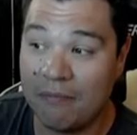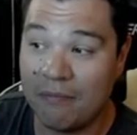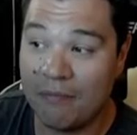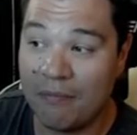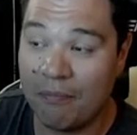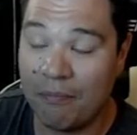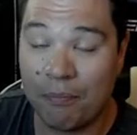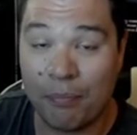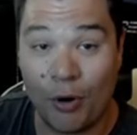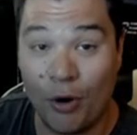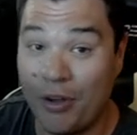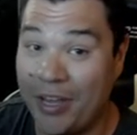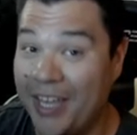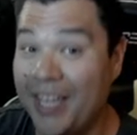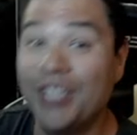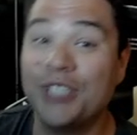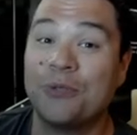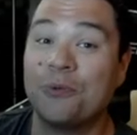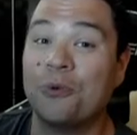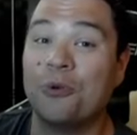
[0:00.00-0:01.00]
broke
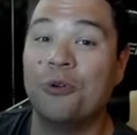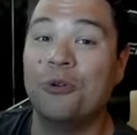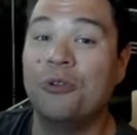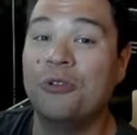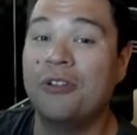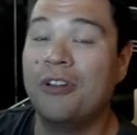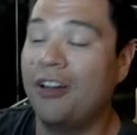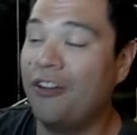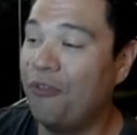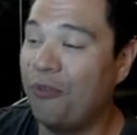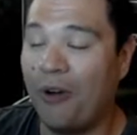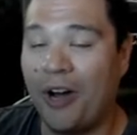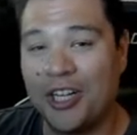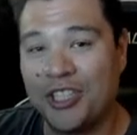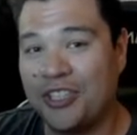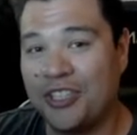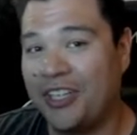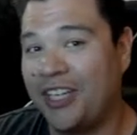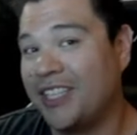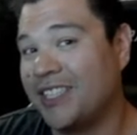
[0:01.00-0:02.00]
his rule of
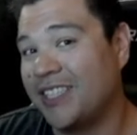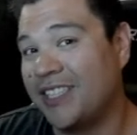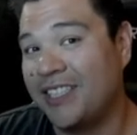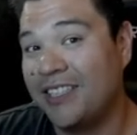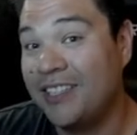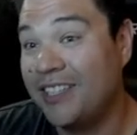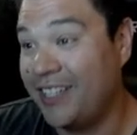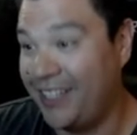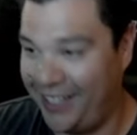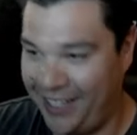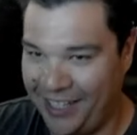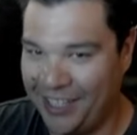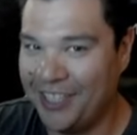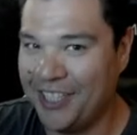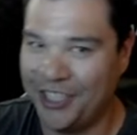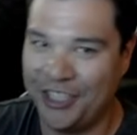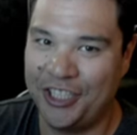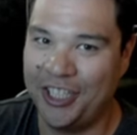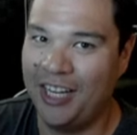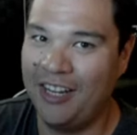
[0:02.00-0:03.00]
watching things in
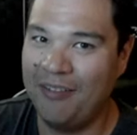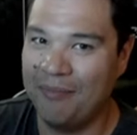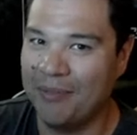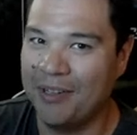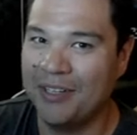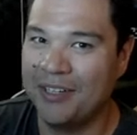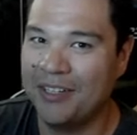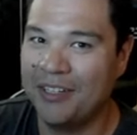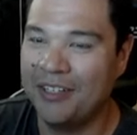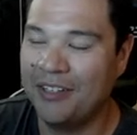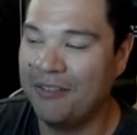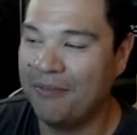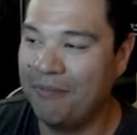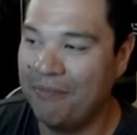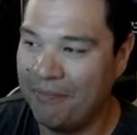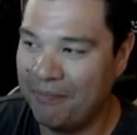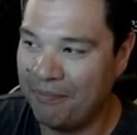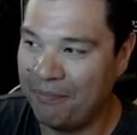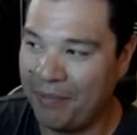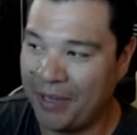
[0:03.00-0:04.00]
English dub
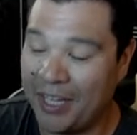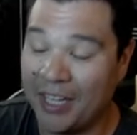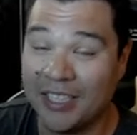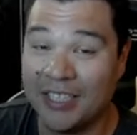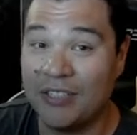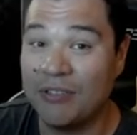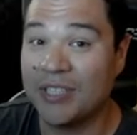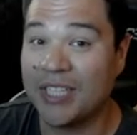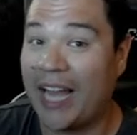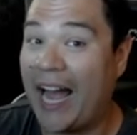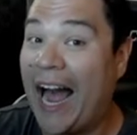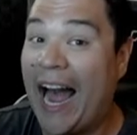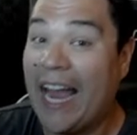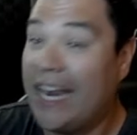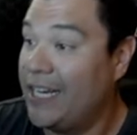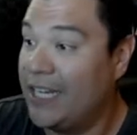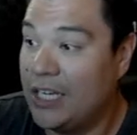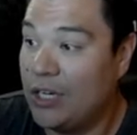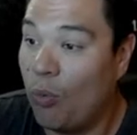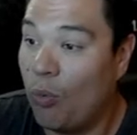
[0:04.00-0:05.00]
because he was like, I
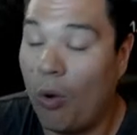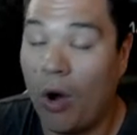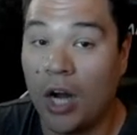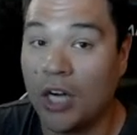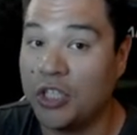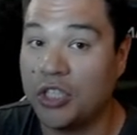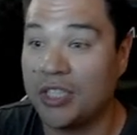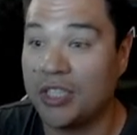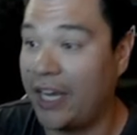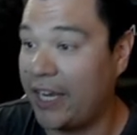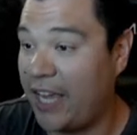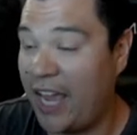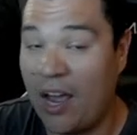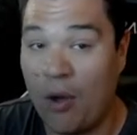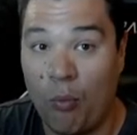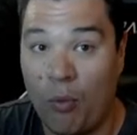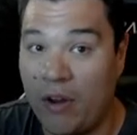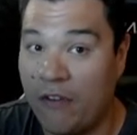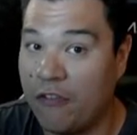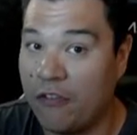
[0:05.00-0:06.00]
need to watch this. I can't
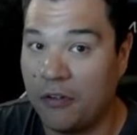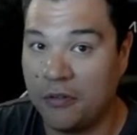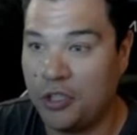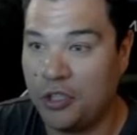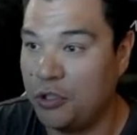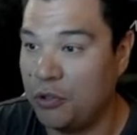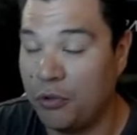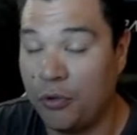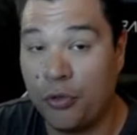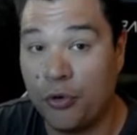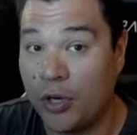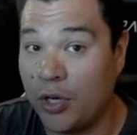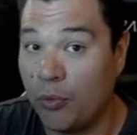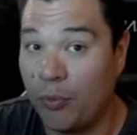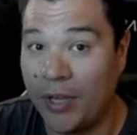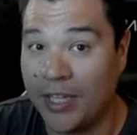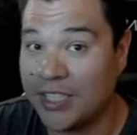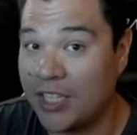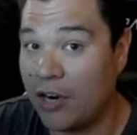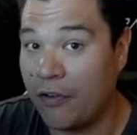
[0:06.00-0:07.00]
wait for 2-3
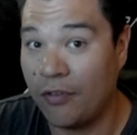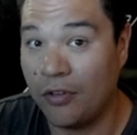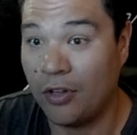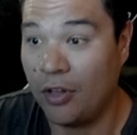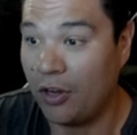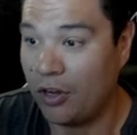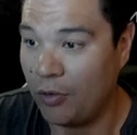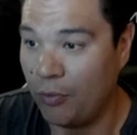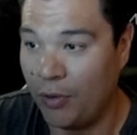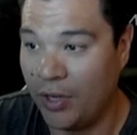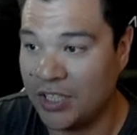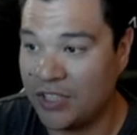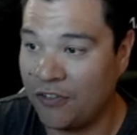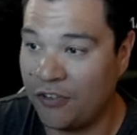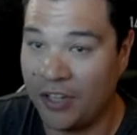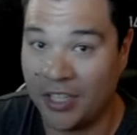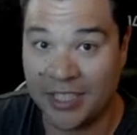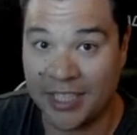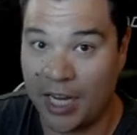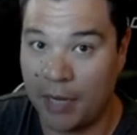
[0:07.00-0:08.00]
weeks, however long it was for
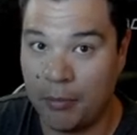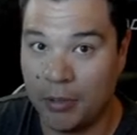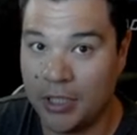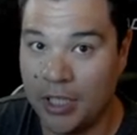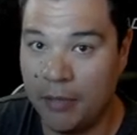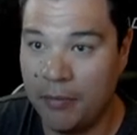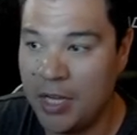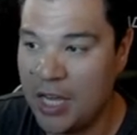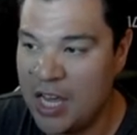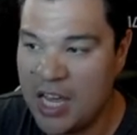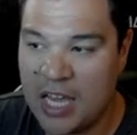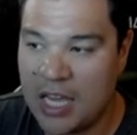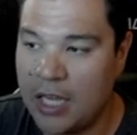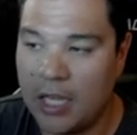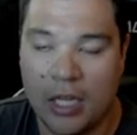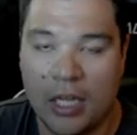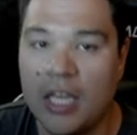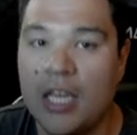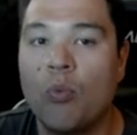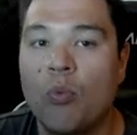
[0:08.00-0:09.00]
the simul dub.
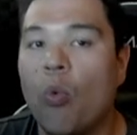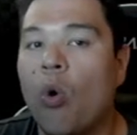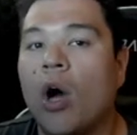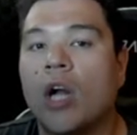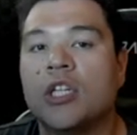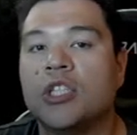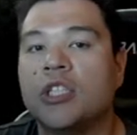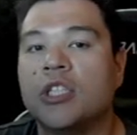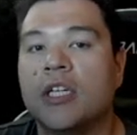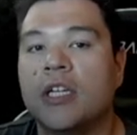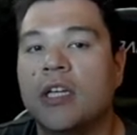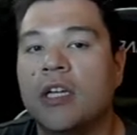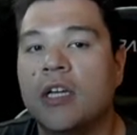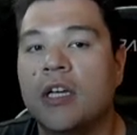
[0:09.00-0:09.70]
He watched it.